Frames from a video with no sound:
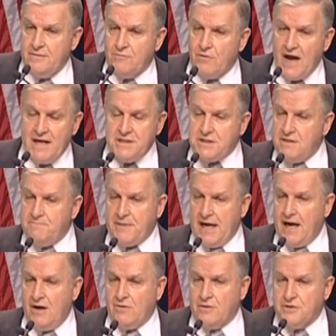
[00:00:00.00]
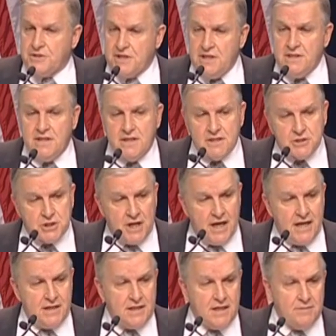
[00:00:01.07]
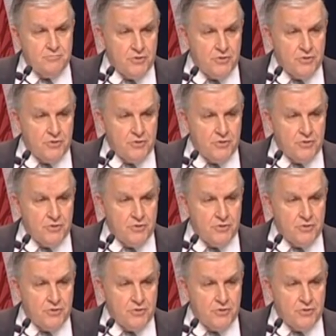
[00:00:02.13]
Rising powers, India, China,